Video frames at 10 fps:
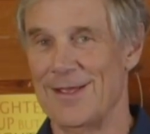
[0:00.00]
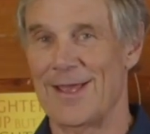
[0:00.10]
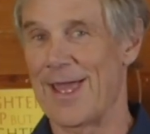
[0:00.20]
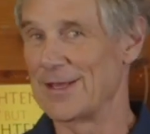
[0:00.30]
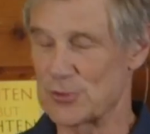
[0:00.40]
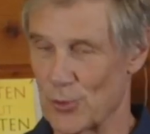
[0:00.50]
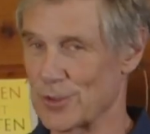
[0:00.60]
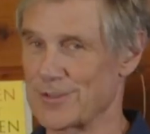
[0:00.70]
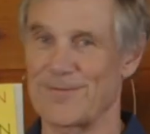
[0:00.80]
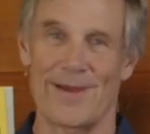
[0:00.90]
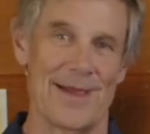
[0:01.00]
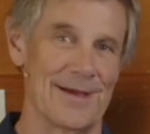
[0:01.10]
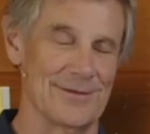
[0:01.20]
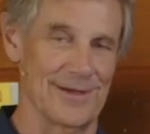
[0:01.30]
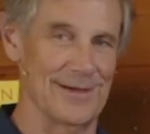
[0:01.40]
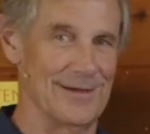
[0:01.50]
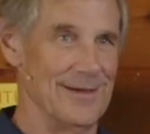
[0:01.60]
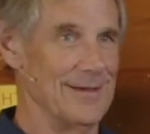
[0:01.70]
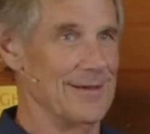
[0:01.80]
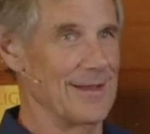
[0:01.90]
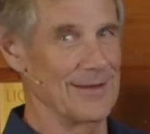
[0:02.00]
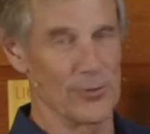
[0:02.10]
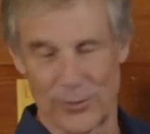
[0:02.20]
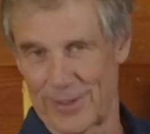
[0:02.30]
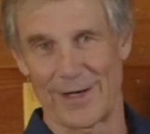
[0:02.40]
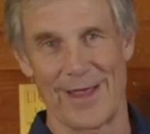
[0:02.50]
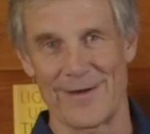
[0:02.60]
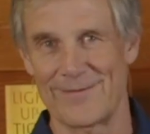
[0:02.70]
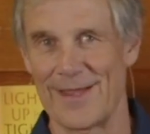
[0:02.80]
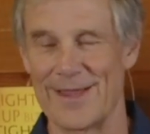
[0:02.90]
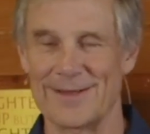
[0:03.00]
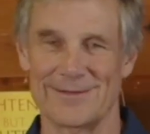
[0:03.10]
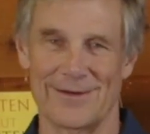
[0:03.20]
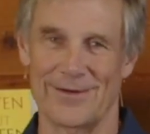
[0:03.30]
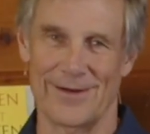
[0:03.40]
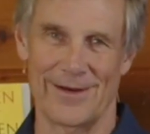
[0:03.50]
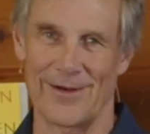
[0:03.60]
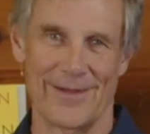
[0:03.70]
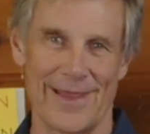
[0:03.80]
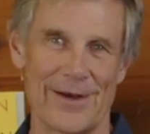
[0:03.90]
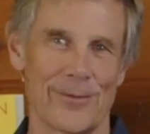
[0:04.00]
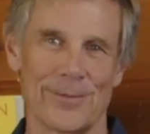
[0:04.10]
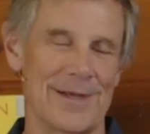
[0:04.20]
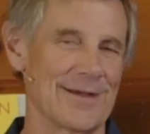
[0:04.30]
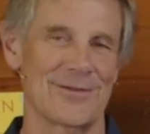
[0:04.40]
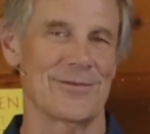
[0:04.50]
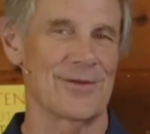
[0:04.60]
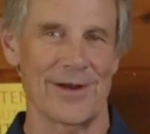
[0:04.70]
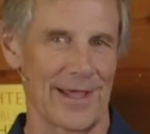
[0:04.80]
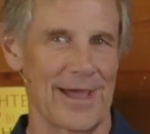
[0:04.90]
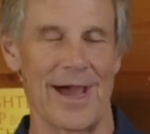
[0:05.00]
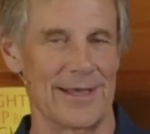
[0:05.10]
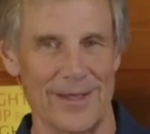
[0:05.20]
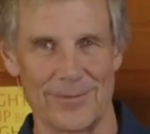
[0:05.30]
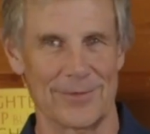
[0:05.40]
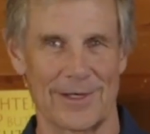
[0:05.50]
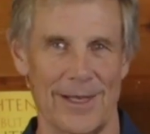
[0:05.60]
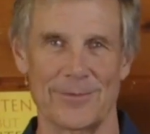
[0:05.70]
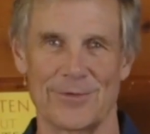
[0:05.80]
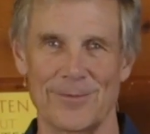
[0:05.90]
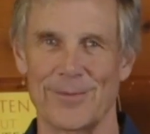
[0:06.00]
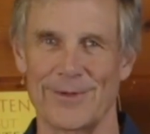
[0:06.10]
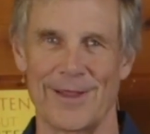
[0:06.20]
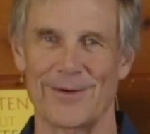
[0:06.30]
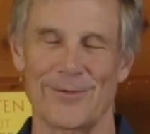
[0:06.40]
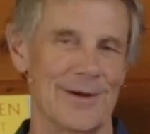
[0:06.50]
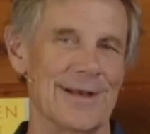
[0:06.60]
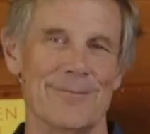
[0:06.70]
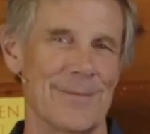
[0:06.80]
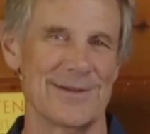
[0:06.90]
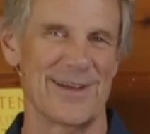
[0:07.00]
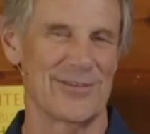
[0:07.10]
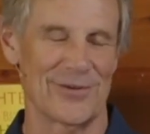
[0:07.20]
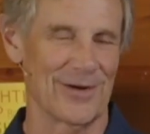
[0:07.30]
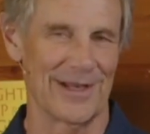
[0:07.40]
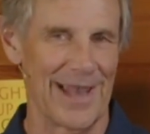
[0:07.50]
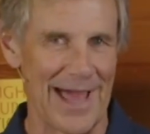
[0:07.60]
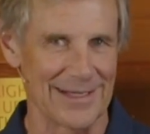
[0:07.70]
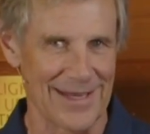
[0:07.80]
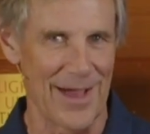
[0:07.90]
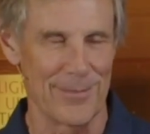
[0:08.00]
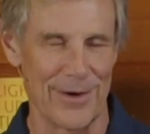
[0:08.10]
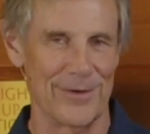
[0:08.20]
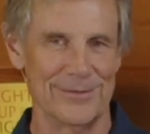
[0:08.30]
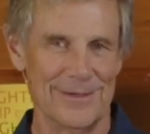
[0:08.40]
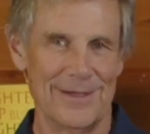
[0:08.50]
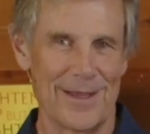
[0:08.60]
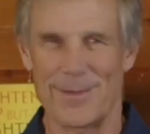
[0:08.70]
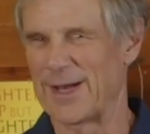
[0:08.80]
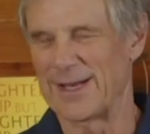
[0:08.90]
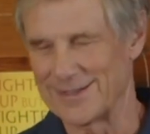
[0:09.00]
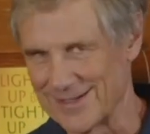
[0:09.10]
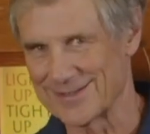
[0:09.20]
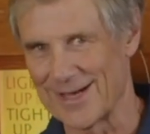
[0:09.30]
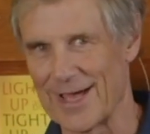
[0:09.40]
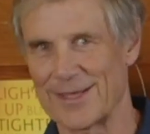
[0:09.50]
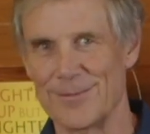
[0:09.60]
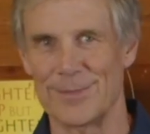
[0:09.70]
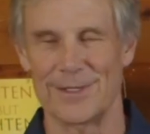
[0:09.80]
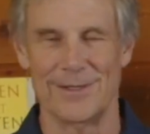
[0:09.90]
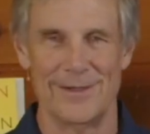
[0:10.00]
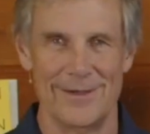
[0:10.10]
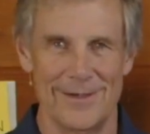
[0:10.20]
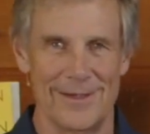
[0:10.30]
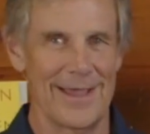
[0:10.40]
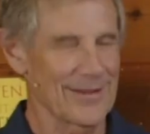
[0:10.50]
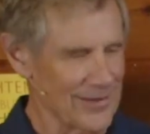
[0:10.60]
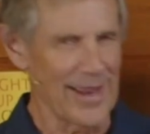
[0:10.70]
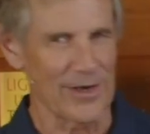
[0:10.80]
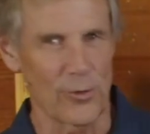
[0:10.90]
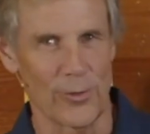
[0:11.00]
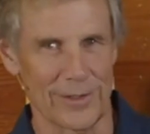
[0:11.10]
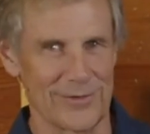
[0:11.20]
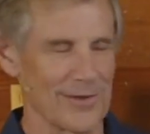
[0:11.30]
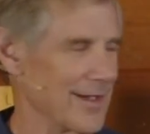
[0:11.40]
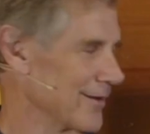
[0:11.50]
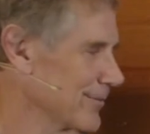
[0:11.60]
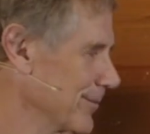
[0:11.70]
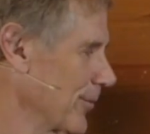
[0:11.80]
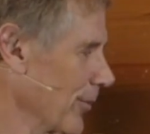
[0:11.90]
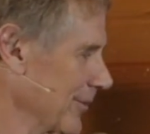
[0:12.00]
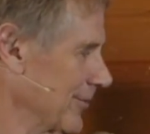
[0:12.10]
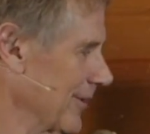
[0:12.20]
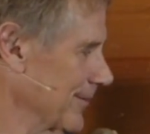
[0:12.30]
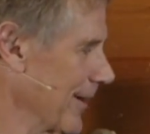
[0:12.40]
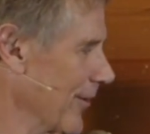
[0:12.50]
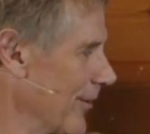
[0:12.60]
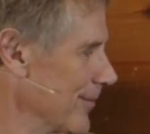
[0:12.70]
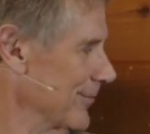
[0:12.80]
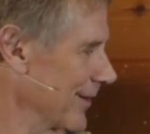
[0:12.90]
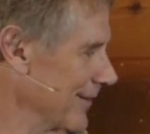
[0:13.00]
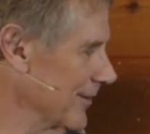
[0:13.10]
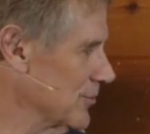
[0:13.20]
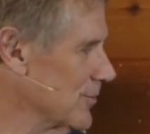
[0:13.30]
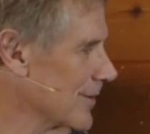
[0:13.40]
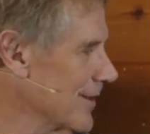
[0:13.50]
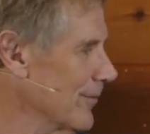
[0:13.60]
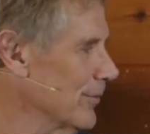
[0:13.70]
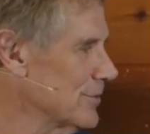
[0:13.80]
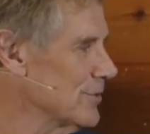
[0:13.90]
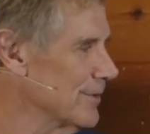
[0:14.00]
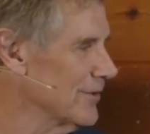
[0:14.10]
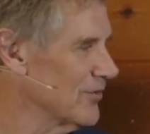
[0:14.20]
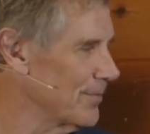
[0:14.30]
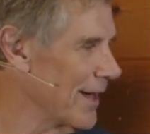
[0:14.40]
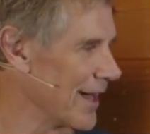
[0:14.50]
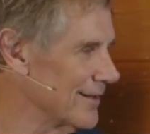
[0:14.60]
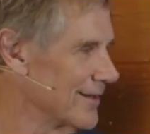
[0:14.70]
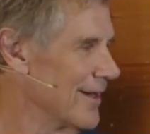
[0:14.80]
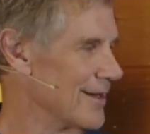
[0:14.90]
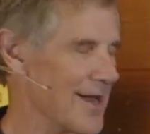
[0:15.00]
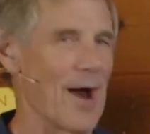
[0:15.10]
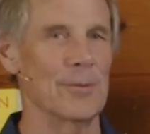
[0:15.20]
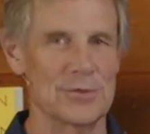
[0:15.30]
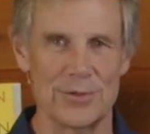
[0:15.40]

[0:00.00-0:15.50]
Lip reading: and Georgia fans and North Carolina fans, and they don't necessarily cotton up to Clemson, but they don't really necessarily like Dabo. They may not dislike him, but he has a lot of corny sayings. But I heard him say this: you get what you inspect, not what you